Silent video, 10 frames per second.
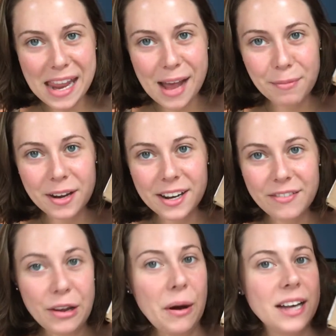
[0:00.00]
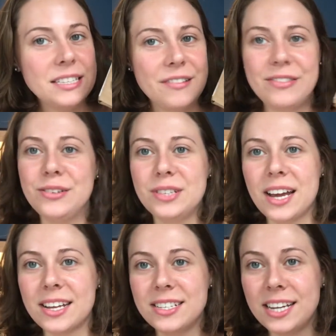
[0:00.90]
I'm going to give you guys a few
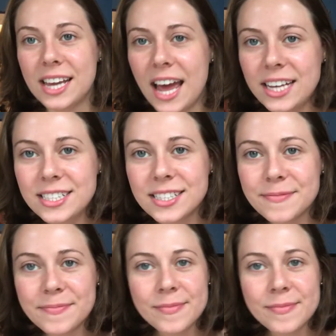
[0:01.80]
seconds to guess.